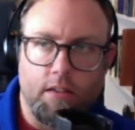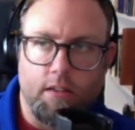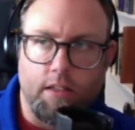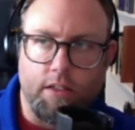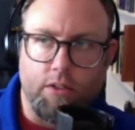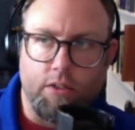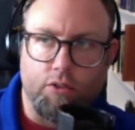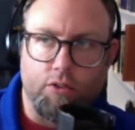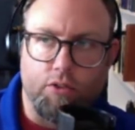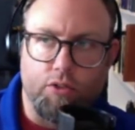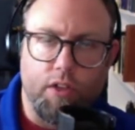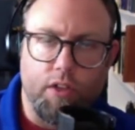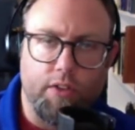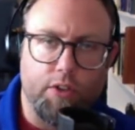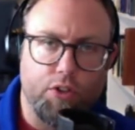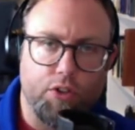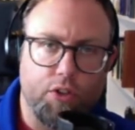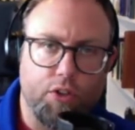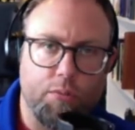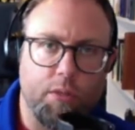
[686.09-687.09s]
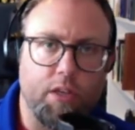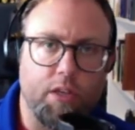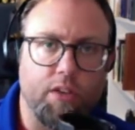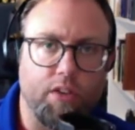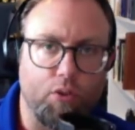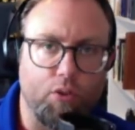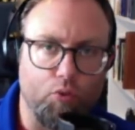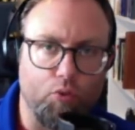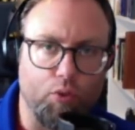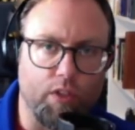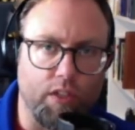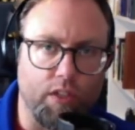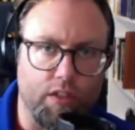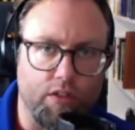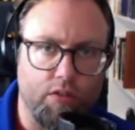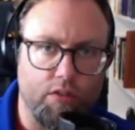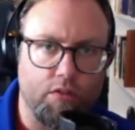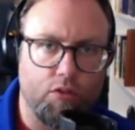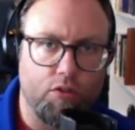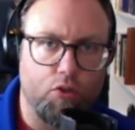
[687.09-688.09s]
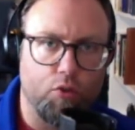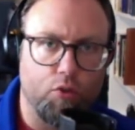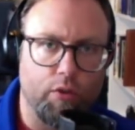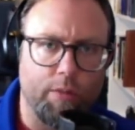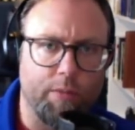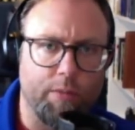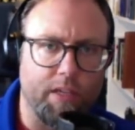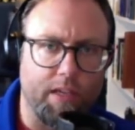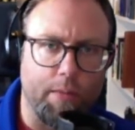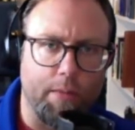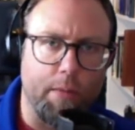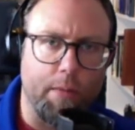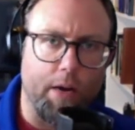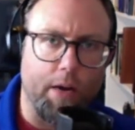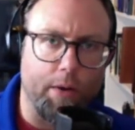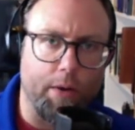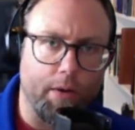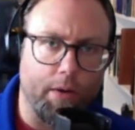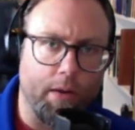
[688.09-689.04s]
Like there shouldn't be anything really cryptic about it.